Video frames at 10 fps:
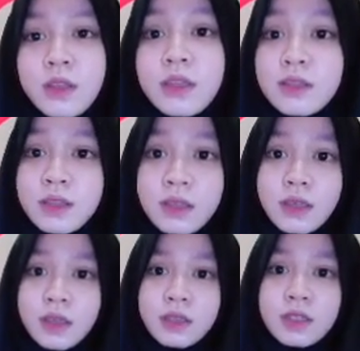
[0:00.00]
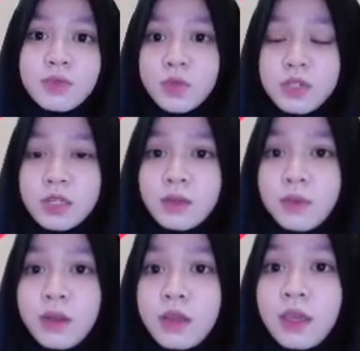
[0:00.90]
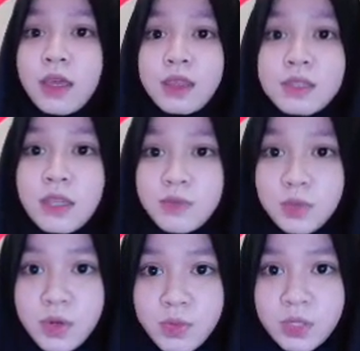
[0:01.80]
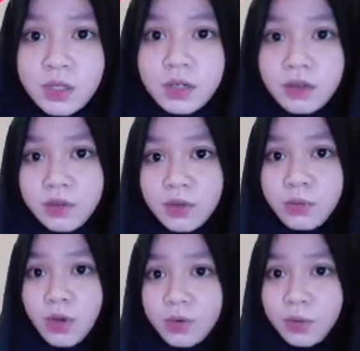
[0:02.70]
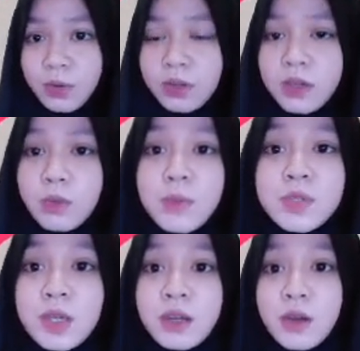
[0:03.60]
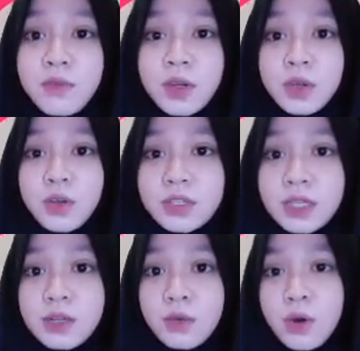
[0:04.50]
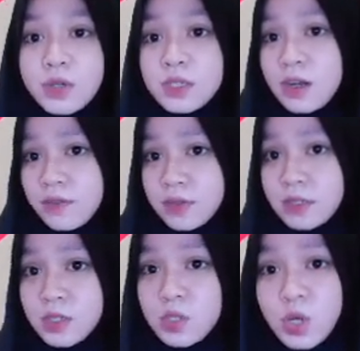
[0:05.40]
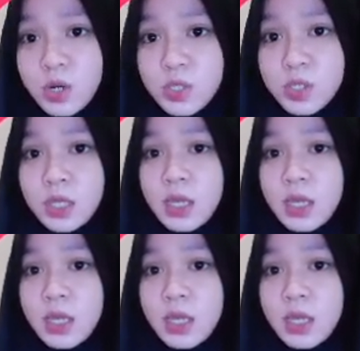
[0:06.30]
In the subscription revenue model, a website offering content or services charges